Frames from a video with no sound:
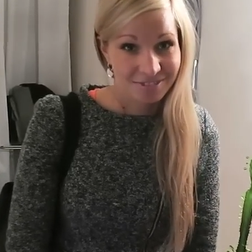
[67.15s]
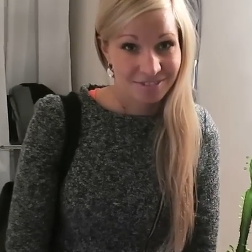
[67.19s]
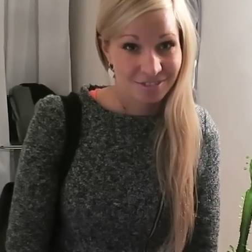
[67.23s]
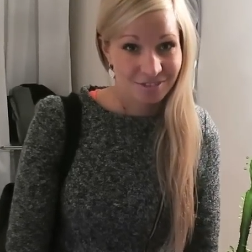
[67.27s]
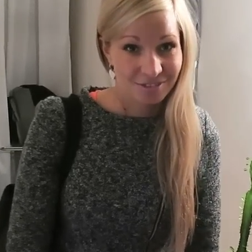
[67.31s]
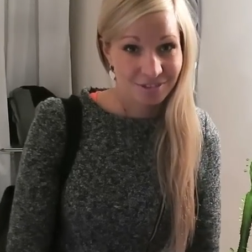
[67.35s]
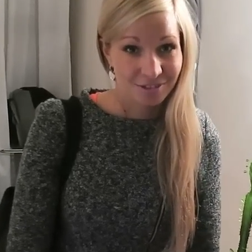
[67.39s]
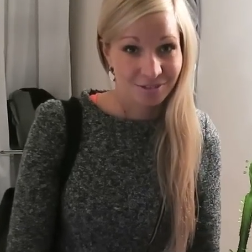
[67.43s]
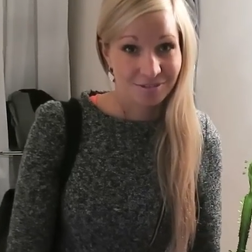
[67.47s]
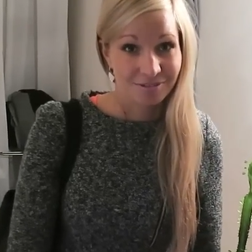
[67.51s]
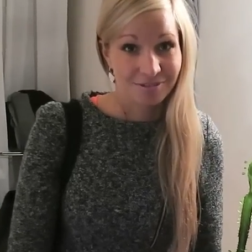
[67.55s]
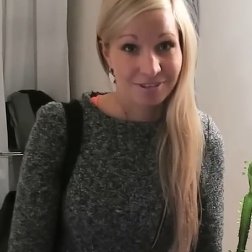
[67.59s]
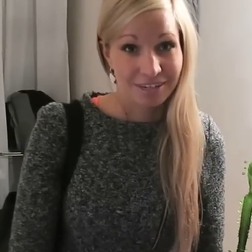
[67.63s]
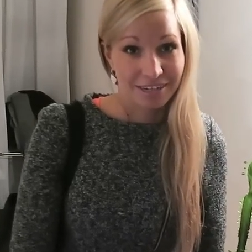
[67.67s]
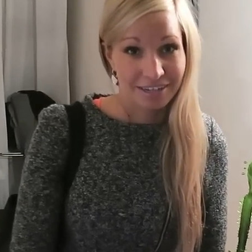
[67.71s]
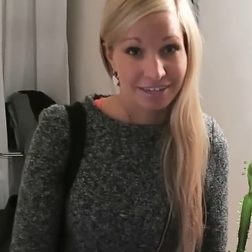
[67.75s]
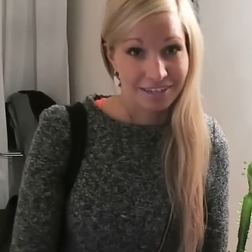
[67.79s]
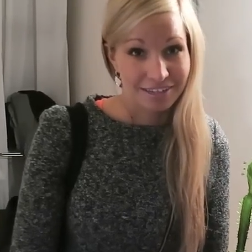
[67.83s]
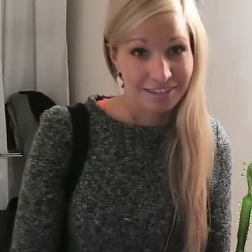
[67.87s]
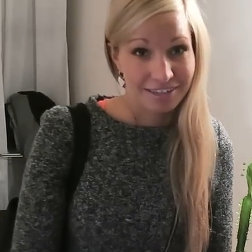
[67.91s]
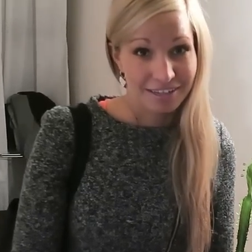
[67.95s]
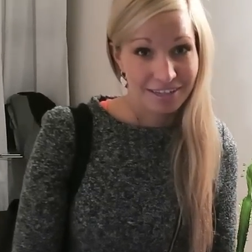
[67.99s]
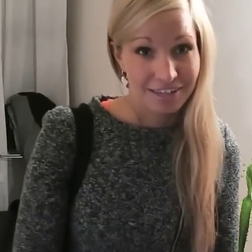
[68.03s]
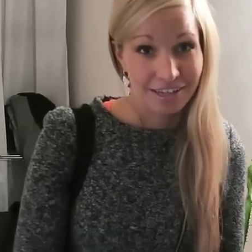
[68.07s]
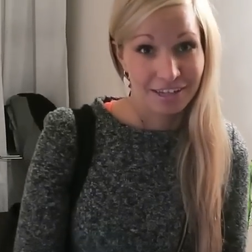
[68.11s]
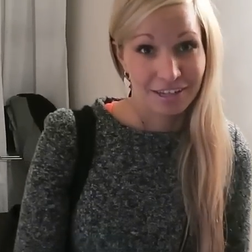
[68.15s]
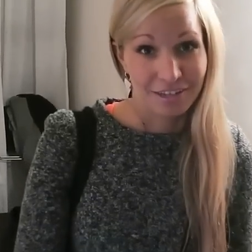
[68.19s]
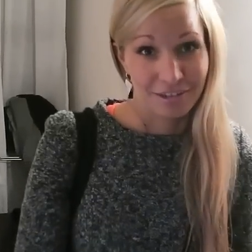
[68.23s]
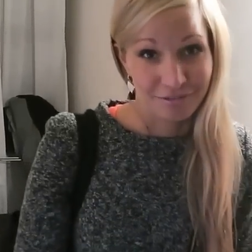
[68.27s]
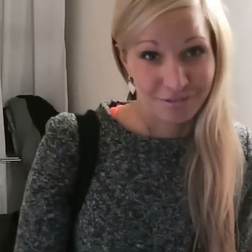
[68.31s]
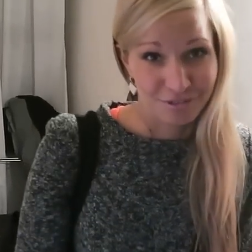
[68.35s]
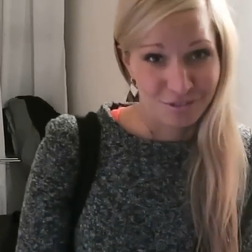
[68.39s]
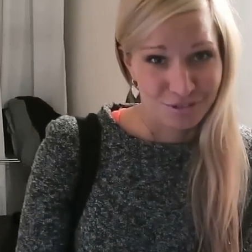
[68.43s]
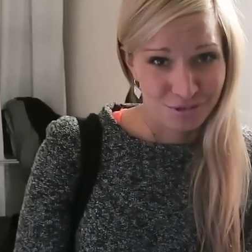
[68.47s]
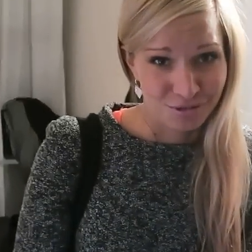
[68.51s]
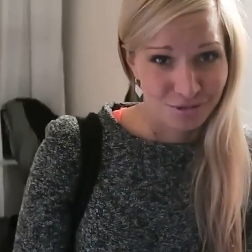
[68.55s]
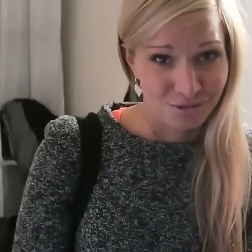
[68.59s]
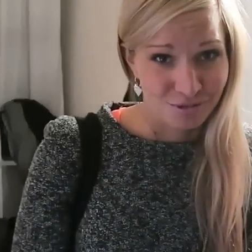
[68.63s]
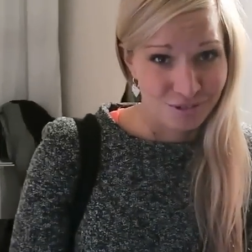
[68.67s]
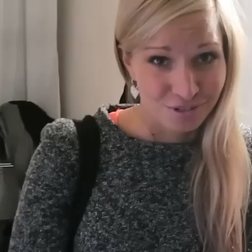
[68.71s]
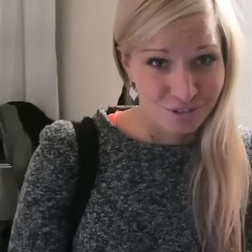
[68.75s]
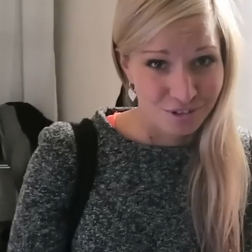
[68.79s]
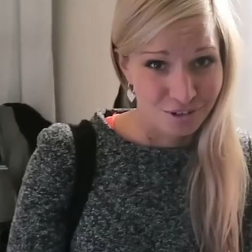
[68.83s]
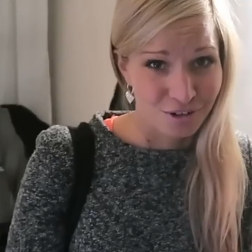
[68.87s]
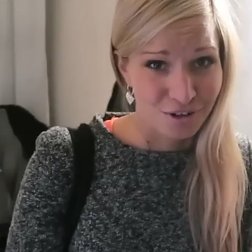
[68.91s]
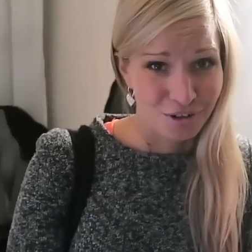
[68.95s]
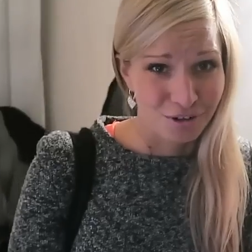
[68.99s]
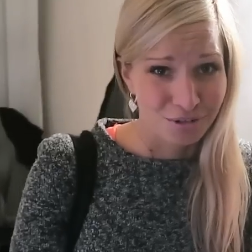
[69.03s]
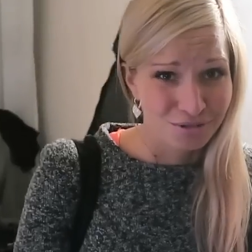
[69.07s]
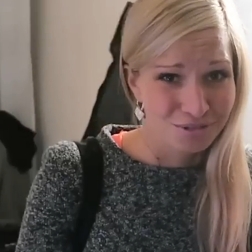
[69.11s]
So I have to
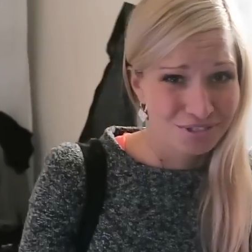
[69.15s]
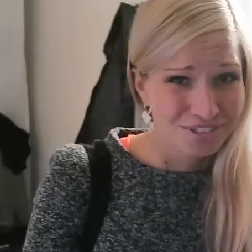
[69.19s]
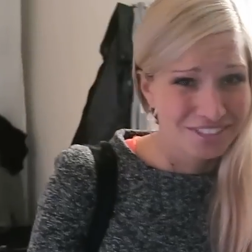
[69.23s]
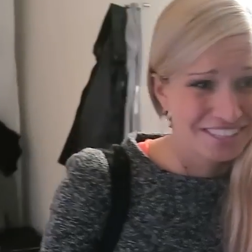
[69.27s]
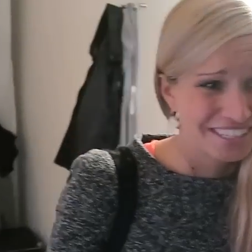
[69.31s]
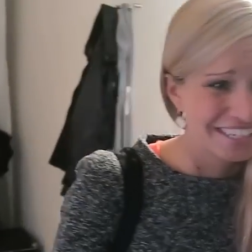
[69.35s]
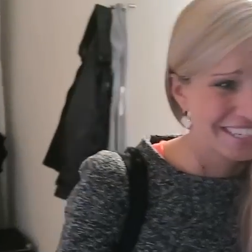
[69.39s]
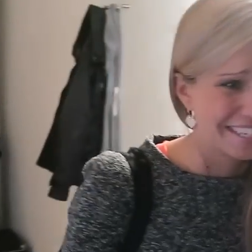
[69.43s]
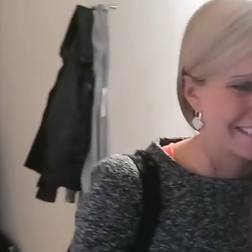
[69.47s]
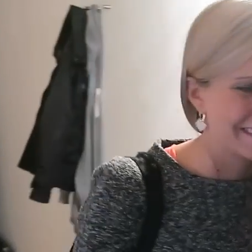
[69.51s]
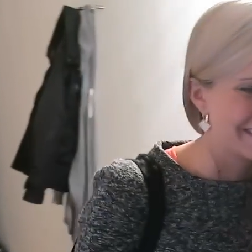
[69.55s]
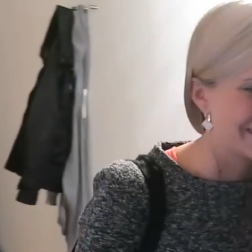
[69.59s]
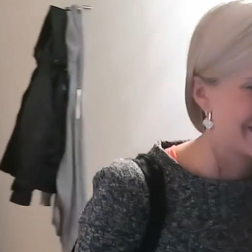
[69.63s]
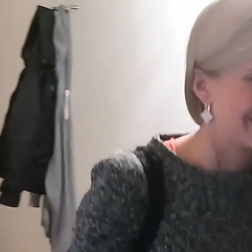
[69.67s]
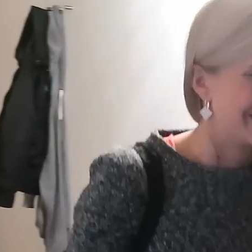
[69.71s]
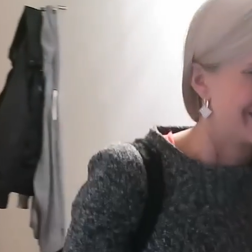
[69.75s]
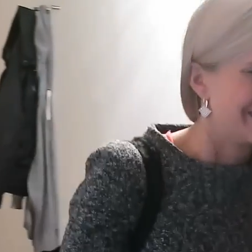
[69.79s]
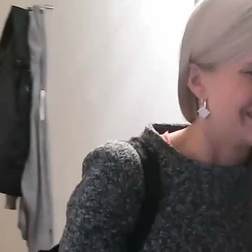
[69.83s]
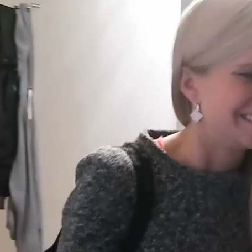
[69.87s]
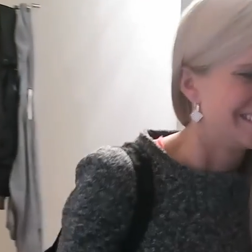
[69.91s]
go today